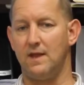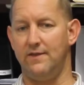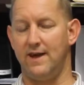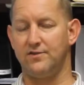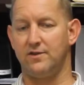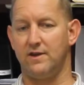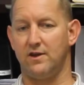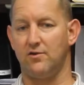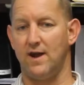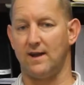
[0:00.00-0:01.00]
and that's
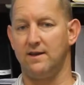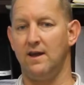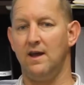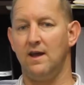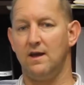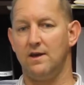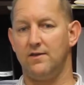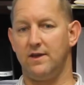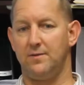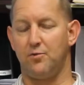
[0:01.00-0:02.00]
incorrect.
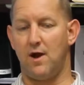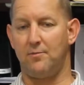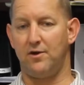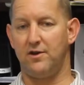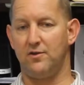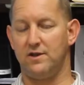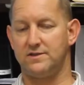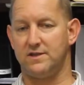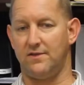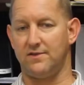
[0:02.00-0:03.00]
The property you
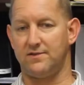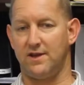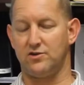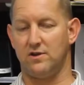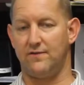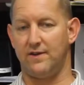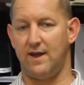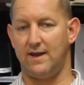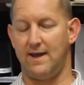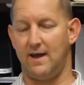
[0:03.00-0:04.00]
list on the schedule of,
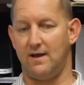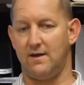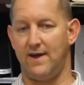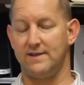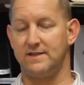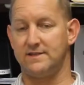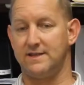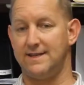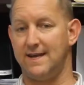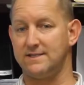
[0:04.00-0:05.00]
of assets
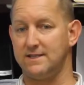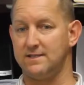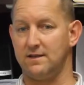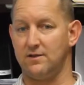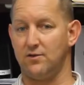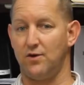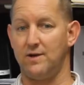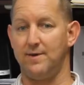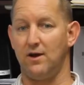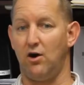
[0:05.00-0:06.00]
and debts is
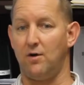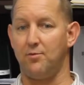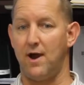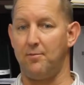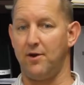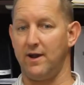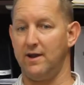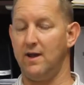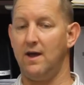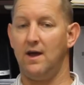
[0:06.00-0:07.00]
going to be all
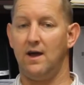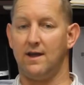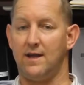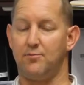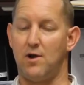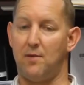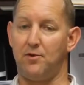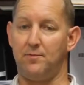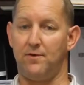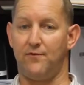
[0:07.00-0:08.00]
property. Again,
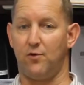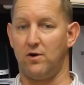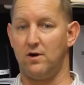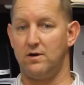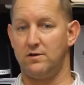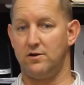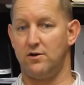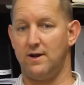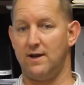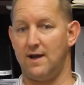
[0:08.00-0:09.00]
property before,
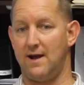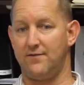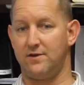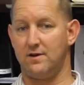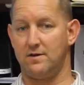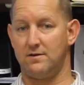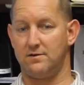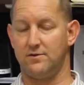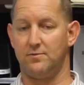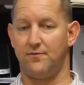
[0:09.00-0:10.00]
during, and after,
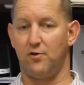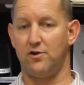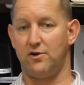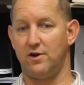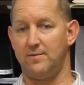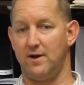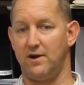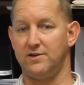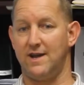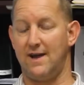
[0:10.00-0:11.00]
so before, during
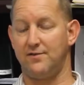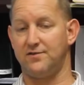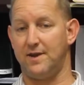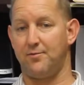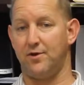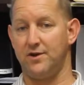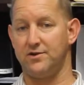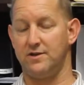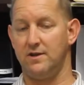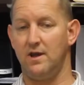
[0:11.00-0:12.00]
marriage, and after
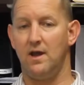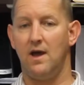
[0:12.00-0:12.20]
separation,